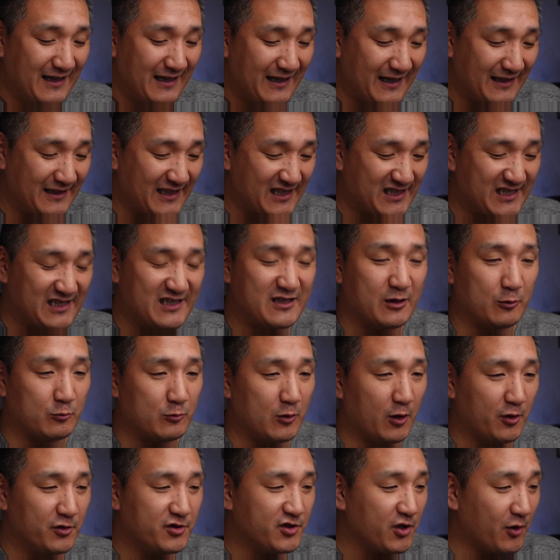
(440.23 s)
and this is the
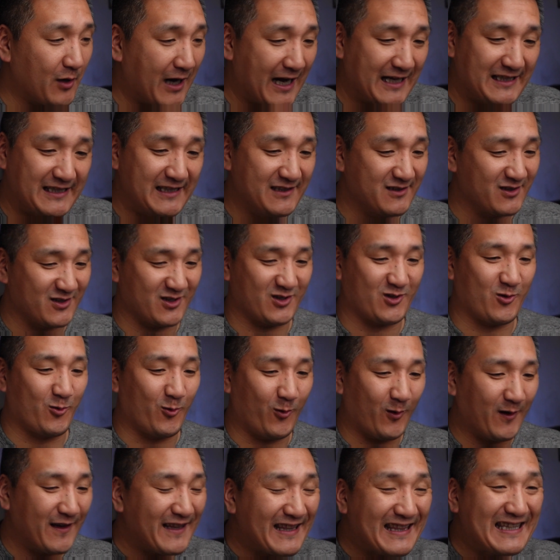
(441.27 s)
Rosso. I didn't
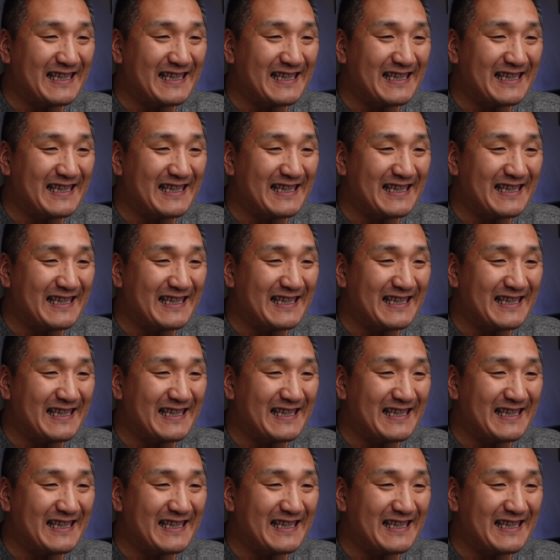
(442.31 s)
score it